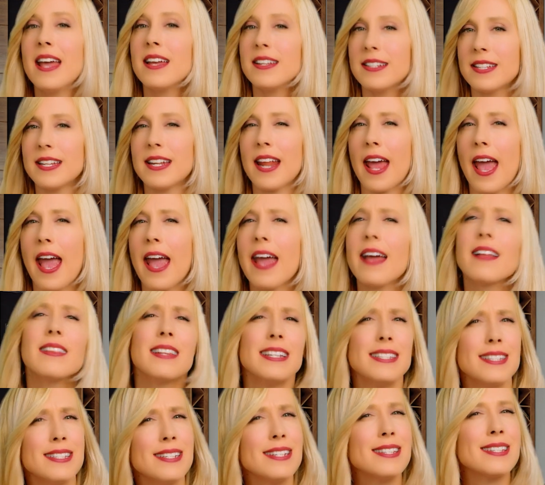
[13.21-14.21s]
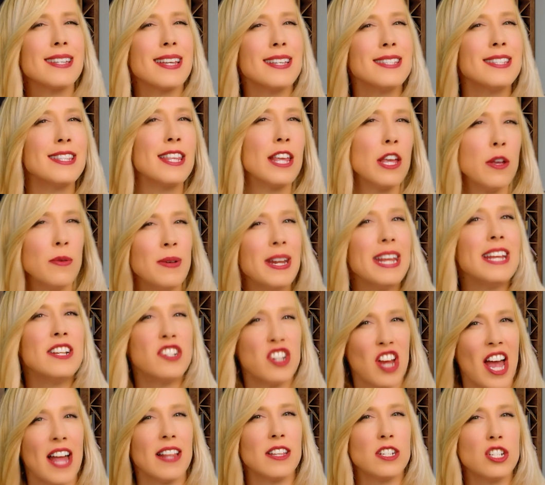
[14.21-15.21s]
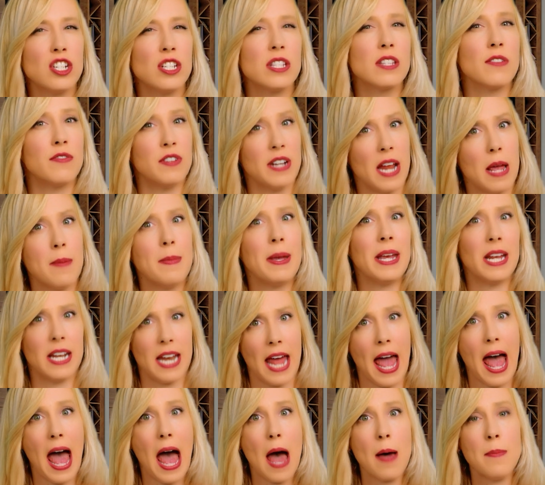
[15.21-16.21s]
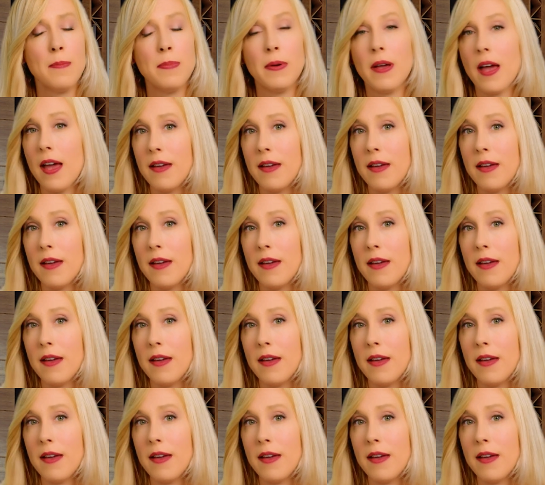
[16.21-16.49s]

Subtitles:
Today, let's discuss the unique challenges of naming an app